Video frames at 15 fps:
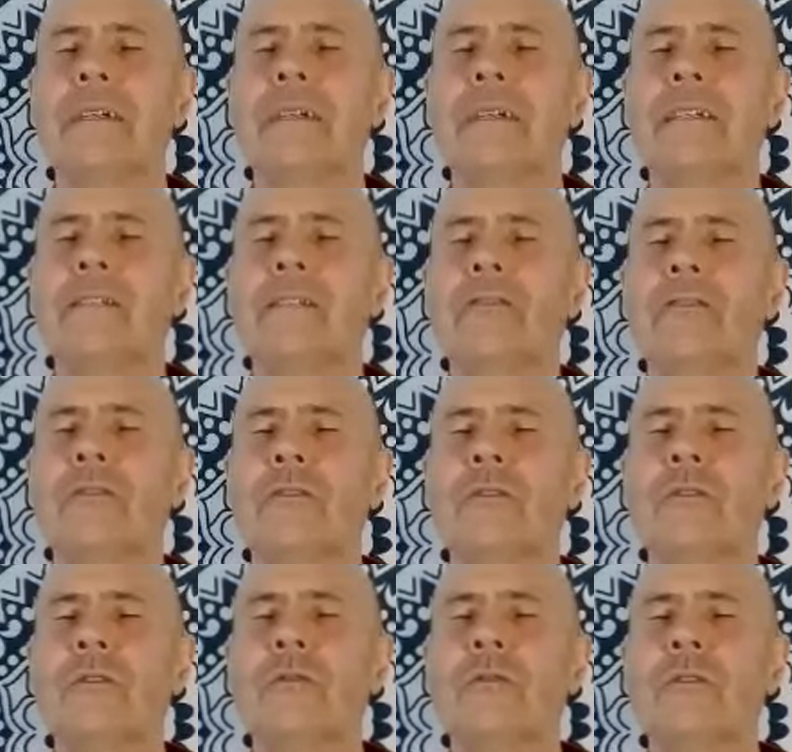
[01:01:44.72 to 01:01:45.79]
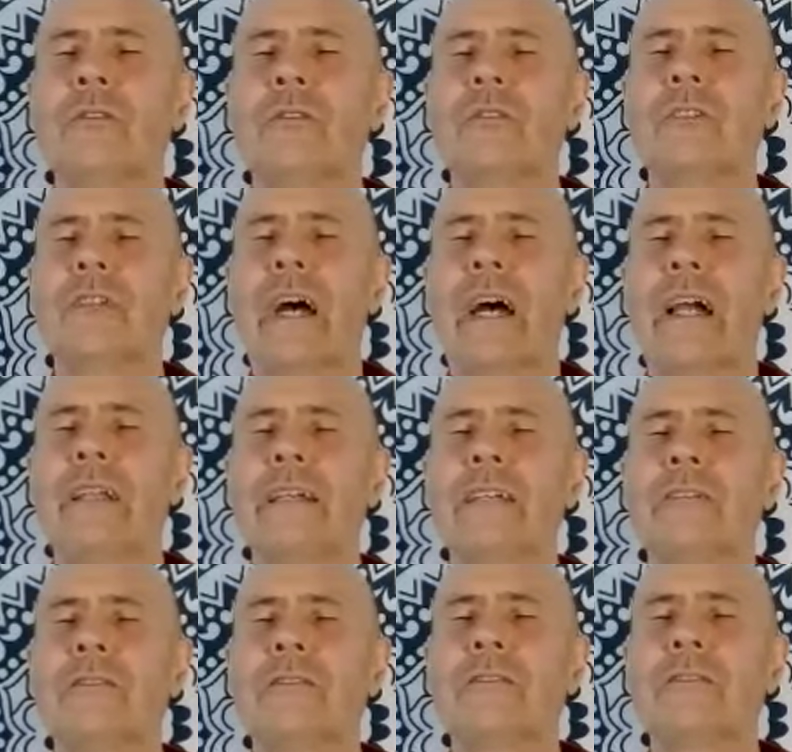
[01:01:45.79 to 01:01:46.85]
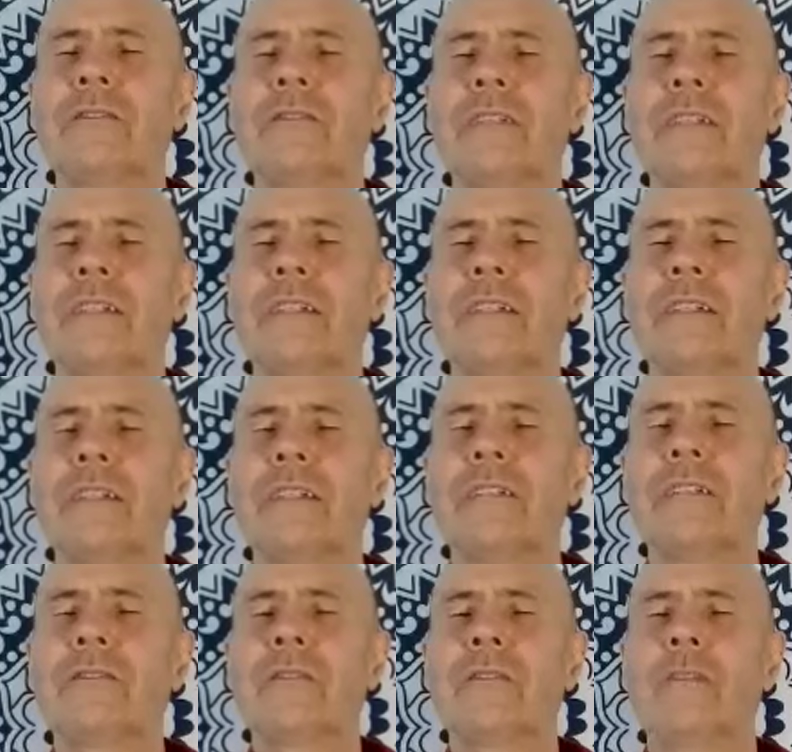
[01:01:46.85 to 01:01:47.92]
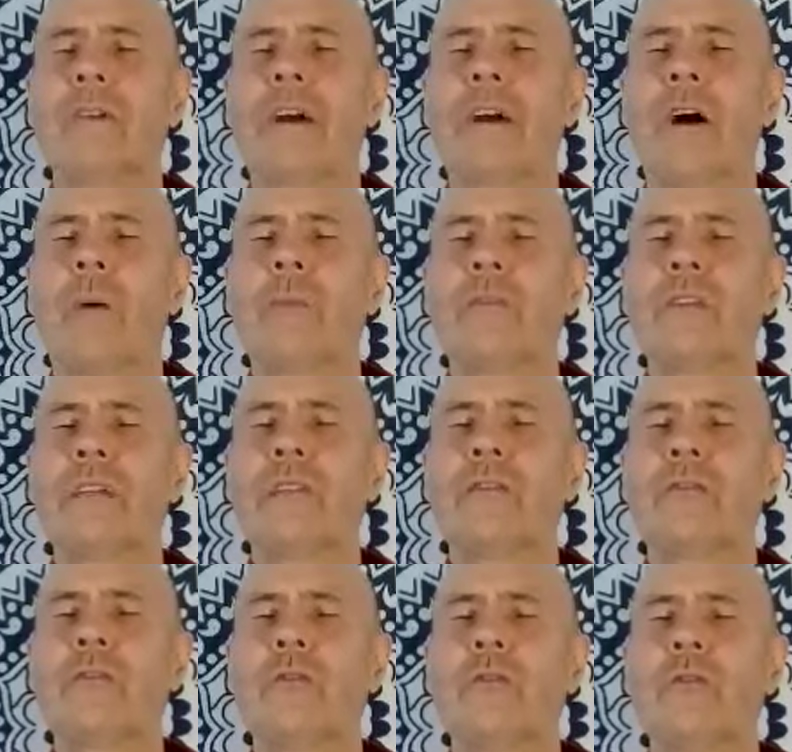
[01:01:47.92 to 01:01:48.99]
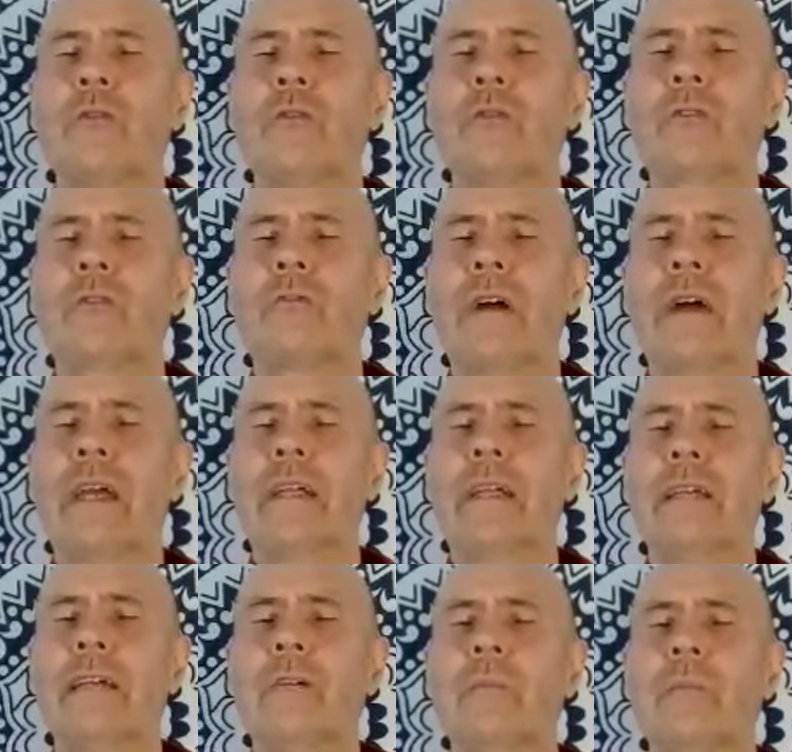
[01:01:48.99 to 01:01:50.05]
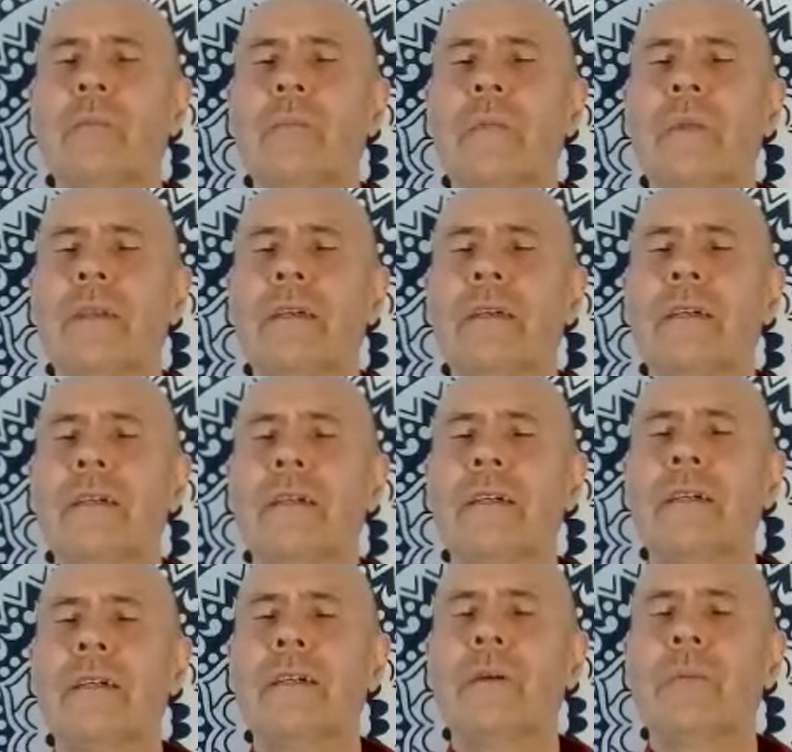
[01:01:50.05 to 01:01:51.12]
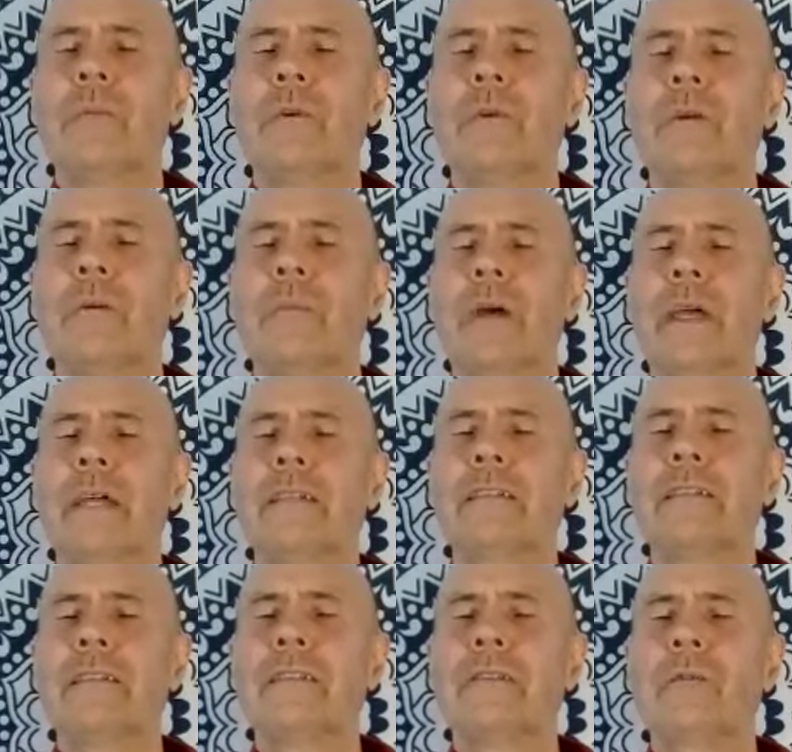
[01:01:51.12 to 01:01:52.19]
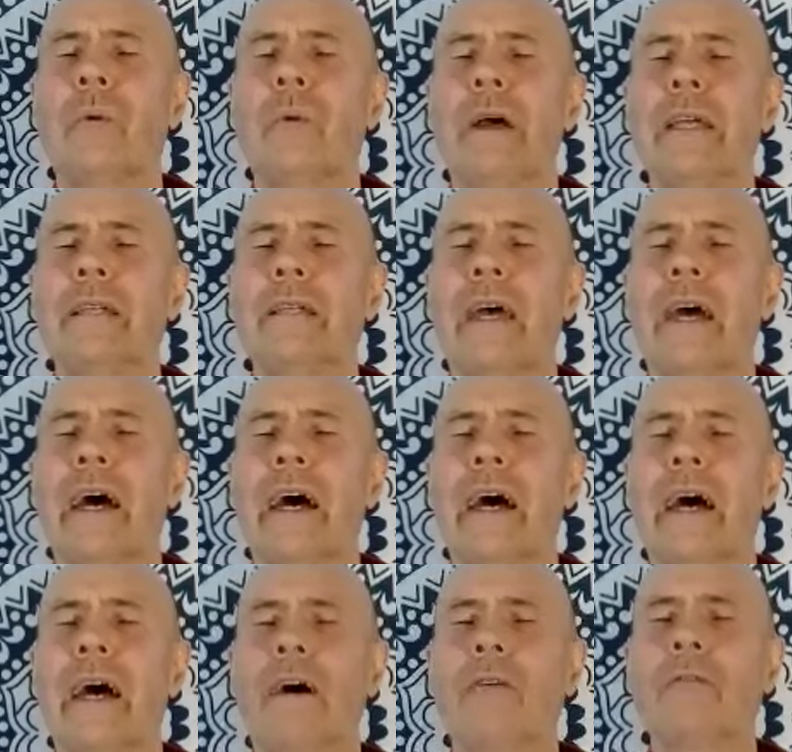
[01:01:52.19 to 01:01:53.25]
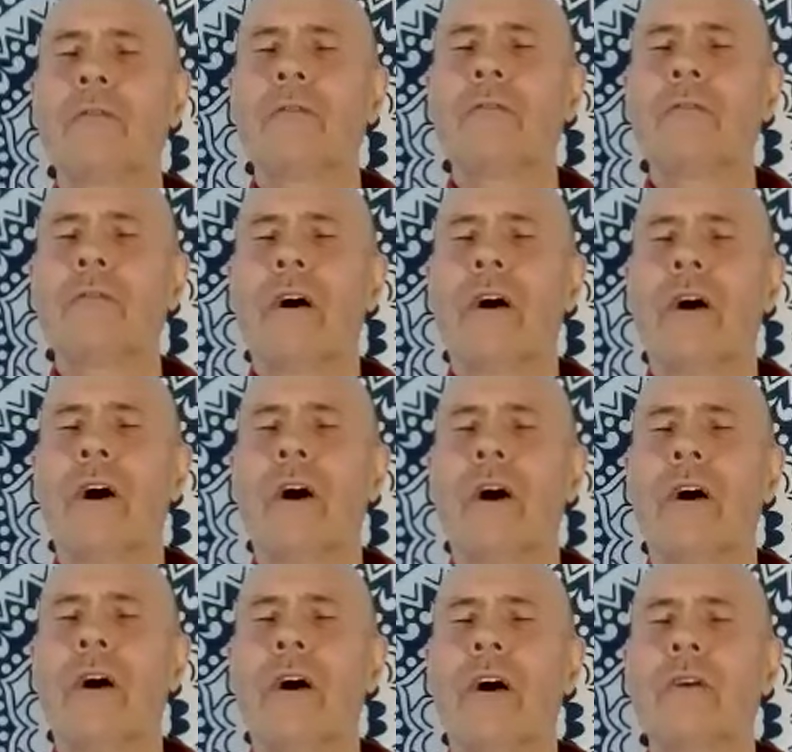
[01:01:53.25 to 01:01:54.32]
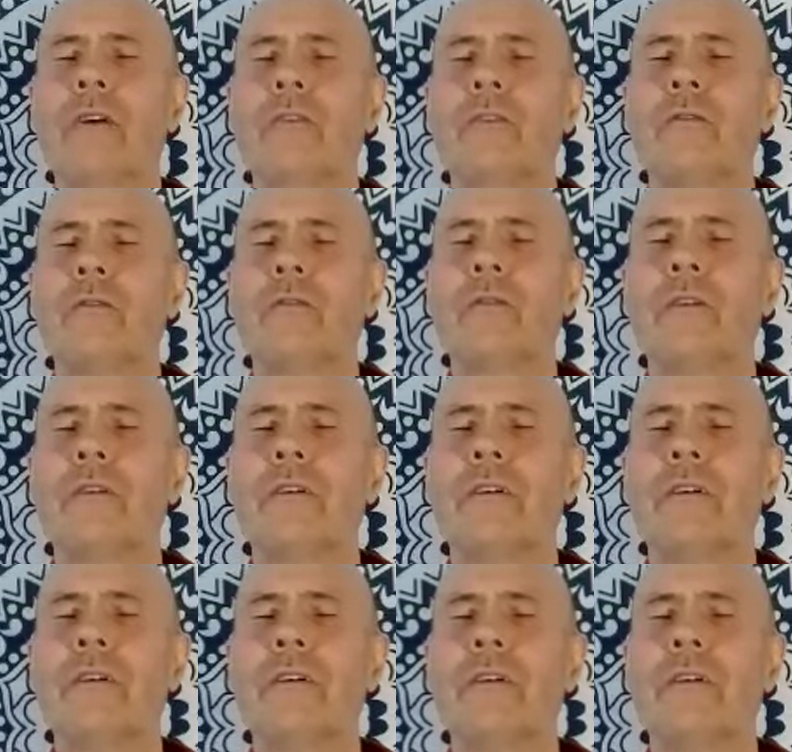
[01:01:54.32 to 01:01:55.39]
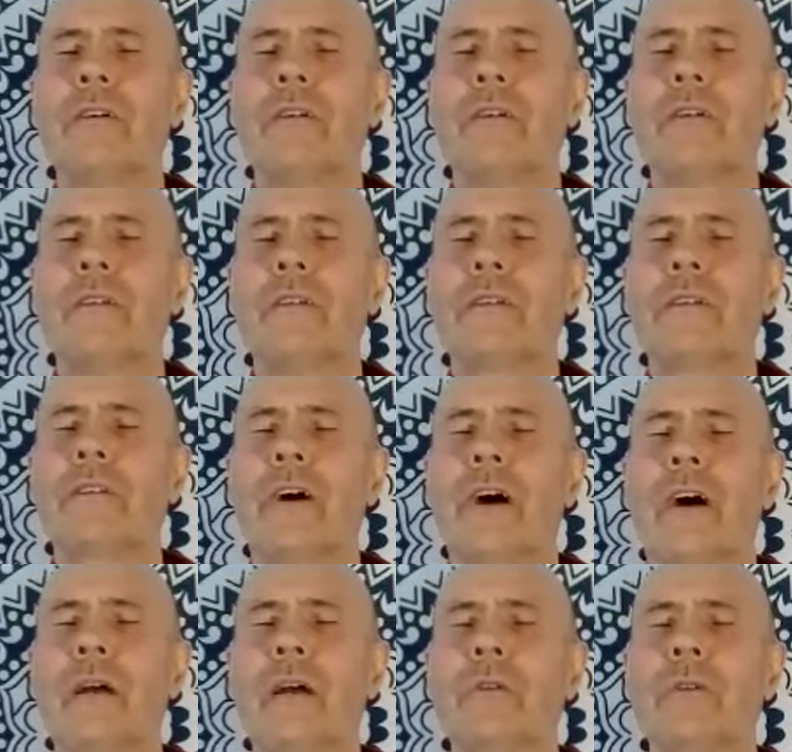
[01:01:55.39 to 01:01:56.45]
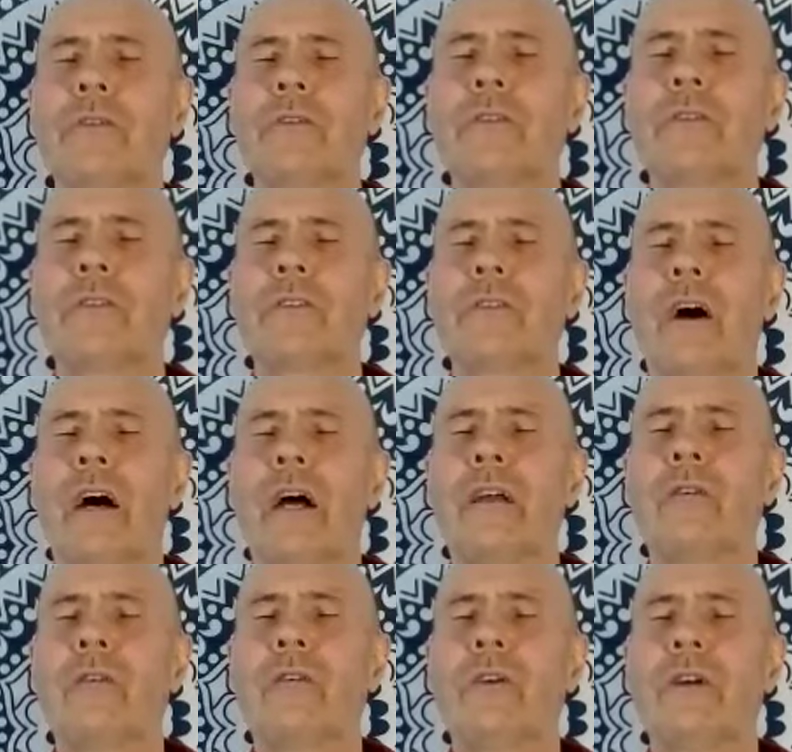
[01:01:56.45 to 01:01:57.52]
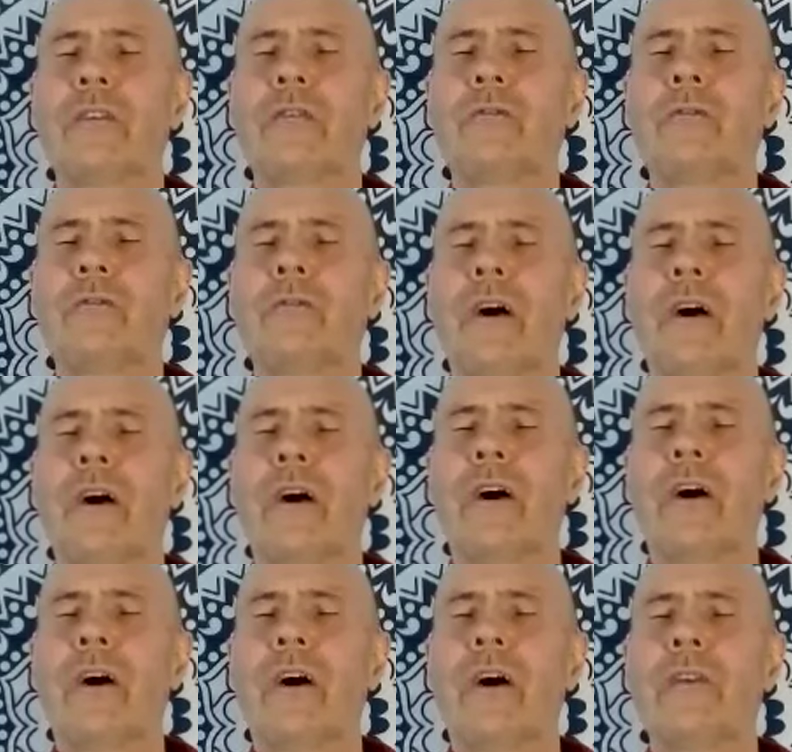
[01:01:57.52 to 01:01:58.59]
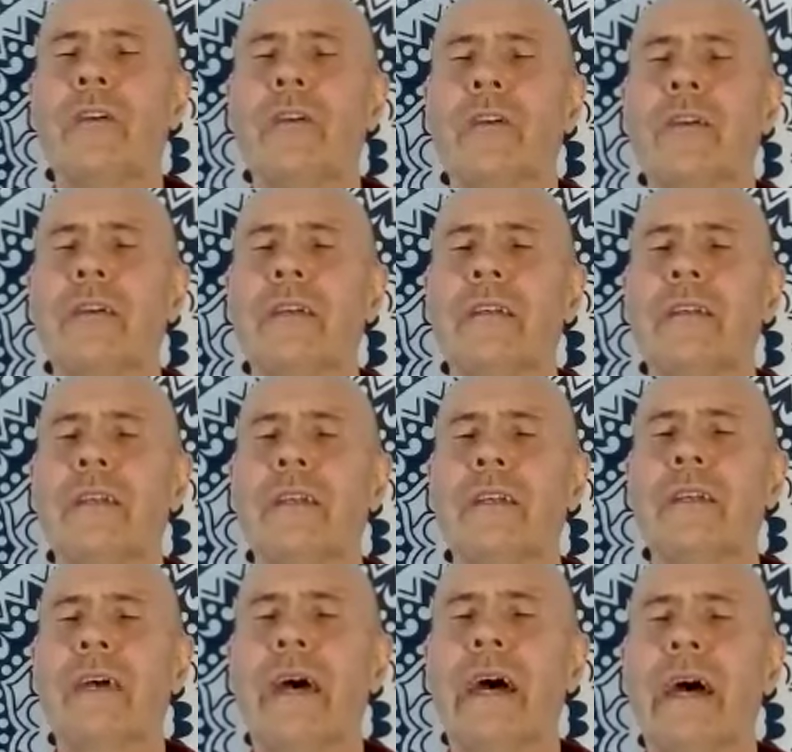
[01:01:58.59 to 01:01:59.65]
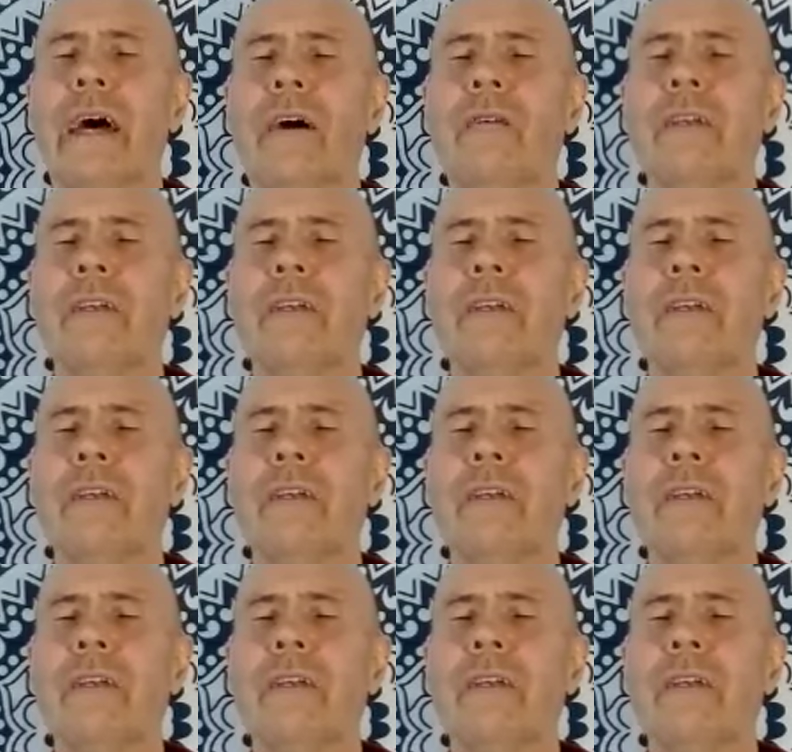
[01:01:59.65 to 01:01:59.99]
into the chalice and seed. So it comes in through your cranium, but it makes its way down through the heart, through the thymus and thyroid, through the heart, down